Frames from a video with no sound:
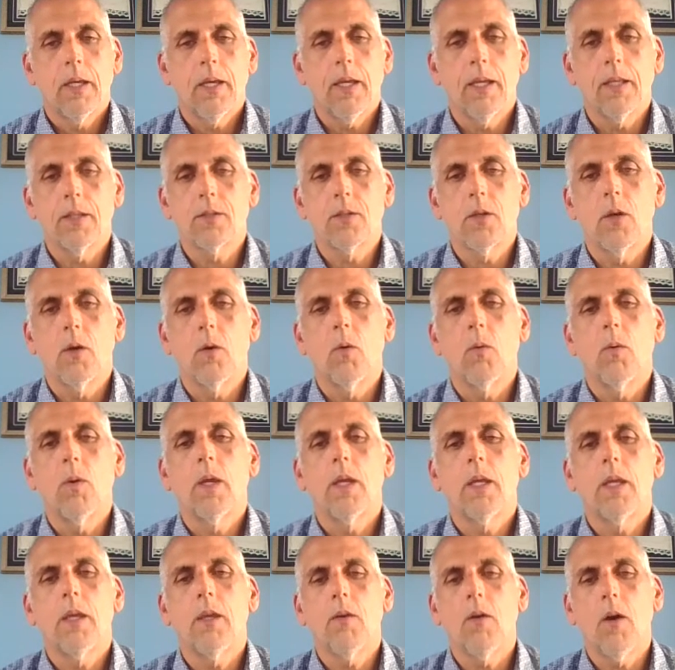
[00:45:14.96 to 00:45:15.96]
And so
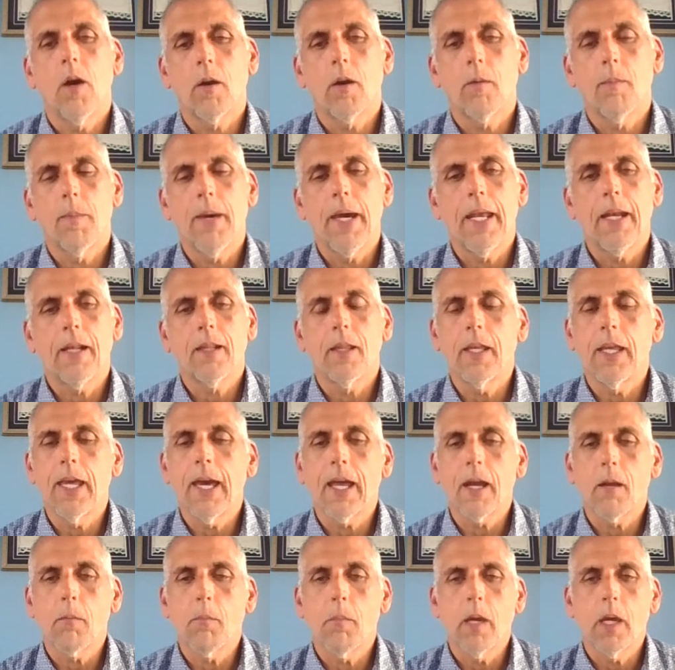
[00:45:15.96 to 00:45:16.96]
you automatically
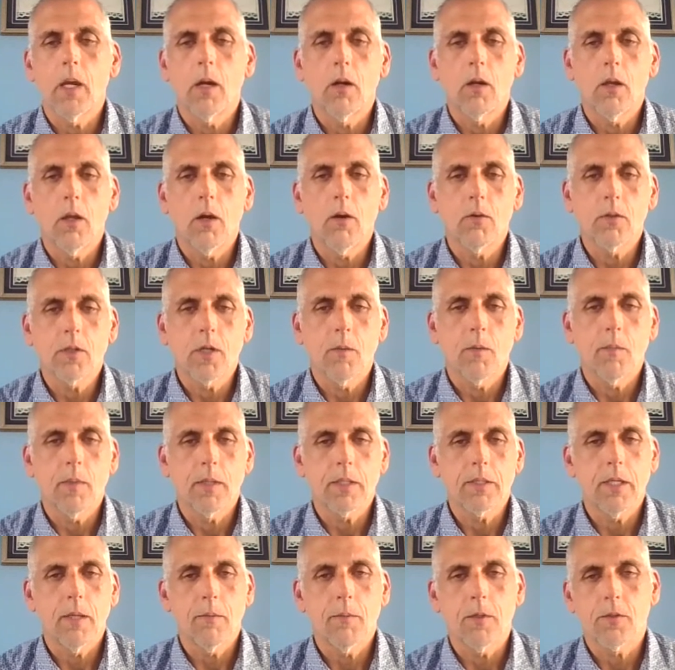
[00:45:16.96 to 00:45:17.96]
got a better long-term
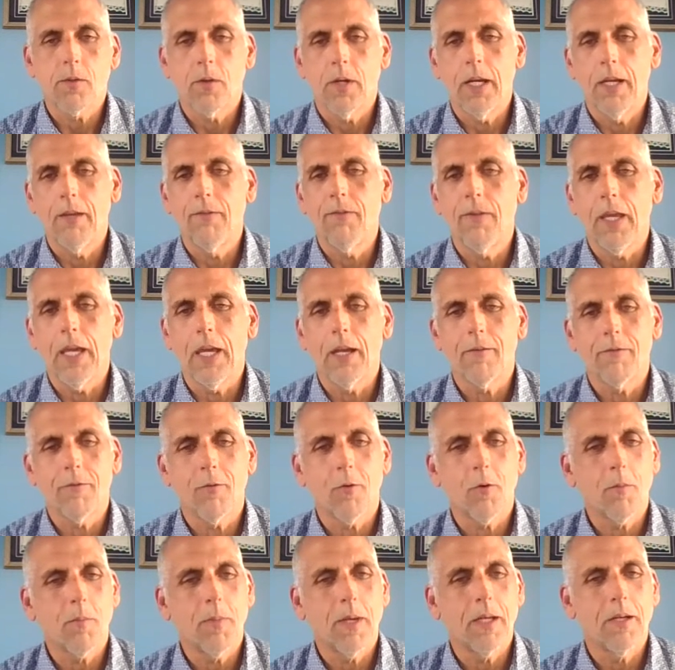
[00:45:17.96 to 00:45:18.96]
acceptance rate if you had a
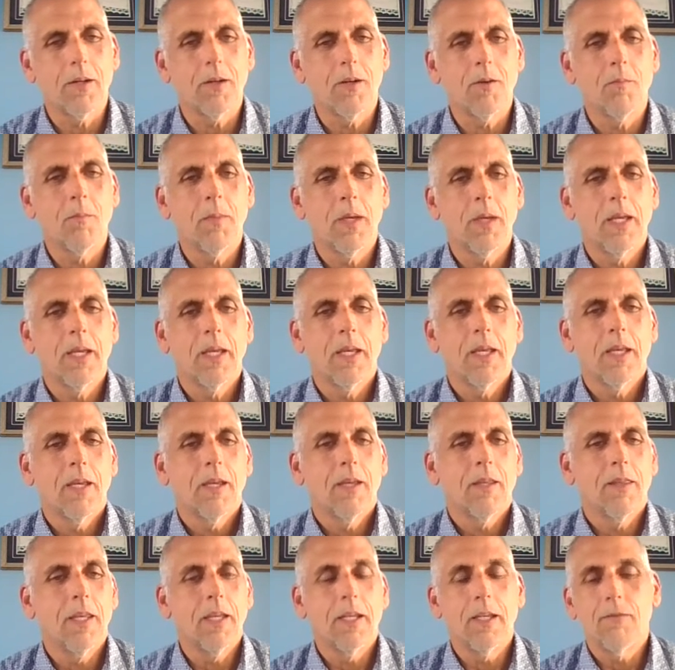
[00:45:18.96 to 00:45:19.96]
4-bedroom
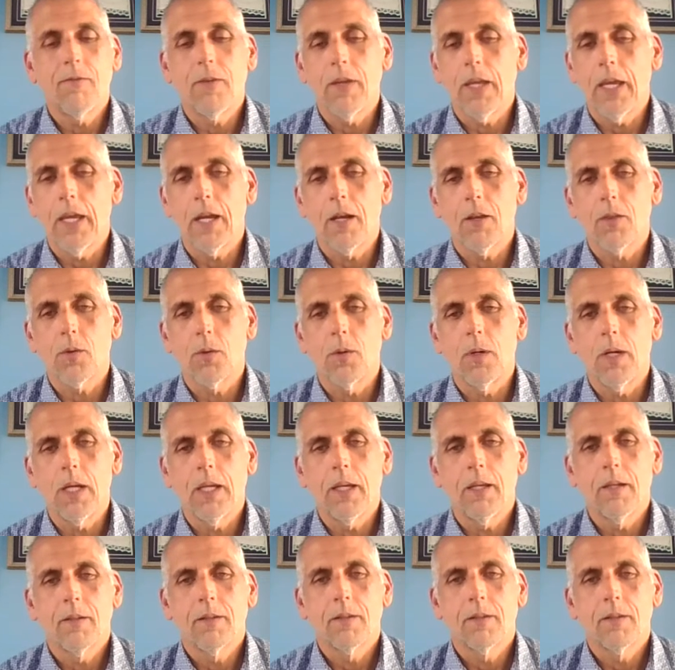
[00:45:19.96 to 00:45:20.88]
than if you had a 3.